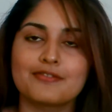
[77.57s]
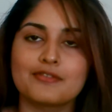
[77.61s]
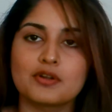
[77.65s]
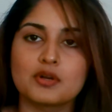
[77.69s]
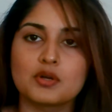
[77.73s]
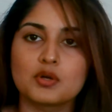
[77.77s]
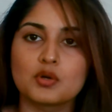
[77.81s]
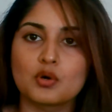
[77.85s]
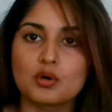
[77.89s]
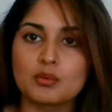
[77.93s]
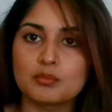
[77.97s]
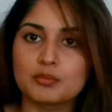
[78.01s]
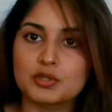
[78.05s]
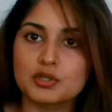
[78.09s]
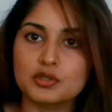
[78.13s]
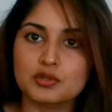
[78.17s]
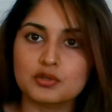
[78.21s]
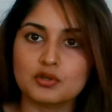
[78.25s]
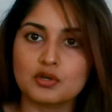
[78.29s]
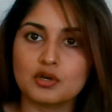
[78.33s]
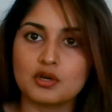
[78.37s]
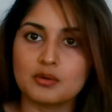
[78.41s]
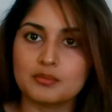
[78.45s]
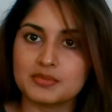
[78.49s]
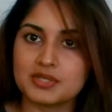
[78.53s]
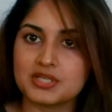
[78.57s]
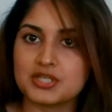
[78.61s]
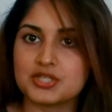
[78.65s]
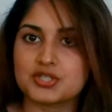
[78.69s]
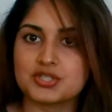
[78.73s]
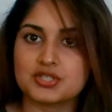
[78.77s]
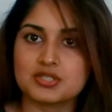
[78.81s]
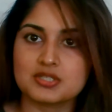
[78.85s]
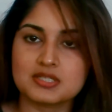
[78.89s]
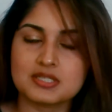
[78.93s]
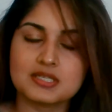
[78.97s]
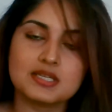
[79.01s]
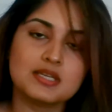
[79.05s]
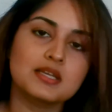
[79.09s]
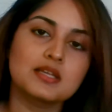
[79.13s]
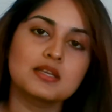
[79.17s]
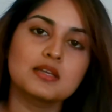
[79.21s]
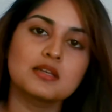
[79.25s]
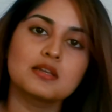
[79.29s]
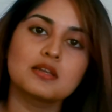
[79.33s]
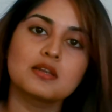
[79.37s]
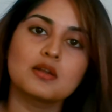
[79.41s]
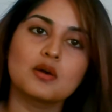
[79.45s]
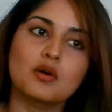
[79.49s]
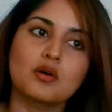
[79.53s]
normal to combination
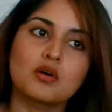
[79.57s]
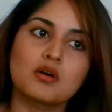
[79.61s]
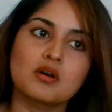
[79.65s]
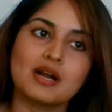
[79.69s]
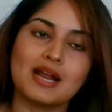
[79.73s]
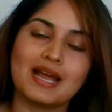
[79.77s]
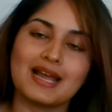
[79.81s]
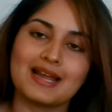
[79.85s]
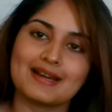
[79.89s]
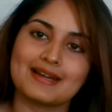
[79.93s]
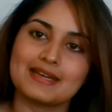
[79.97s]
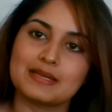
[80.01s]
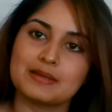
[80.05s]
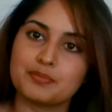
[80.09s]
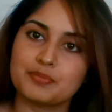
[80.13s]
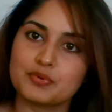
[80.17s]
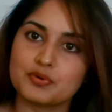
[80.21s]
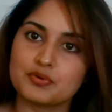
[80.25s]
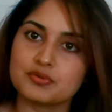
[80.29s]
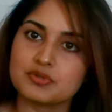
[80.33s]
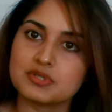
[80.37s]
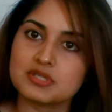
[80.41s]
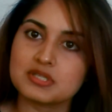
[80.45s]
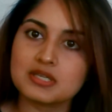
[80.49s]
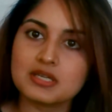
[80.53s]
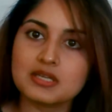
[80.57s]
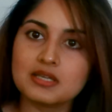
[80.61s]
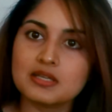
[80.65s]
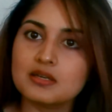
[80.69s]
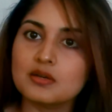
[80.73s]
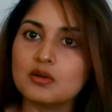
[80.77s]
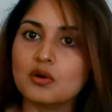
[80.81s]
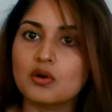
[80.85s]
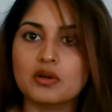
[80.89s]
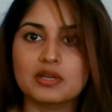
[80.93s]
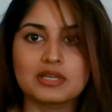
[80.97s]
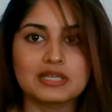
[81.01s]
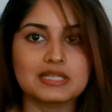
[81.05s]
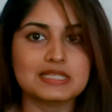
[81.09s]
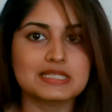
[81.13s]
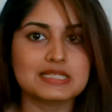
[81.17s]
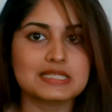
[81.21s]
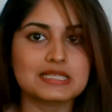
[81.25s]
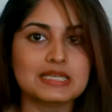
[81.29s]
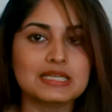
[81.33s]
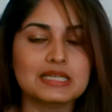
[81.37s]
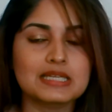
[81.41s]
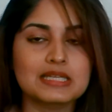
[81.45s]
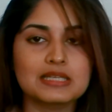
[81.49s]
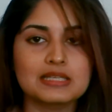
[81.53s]
skin or acne prone skin oily
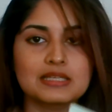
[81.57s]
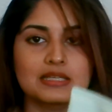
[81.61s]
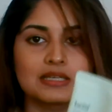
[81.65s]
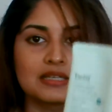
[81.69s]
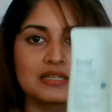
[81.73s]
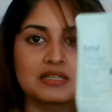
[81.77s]
skin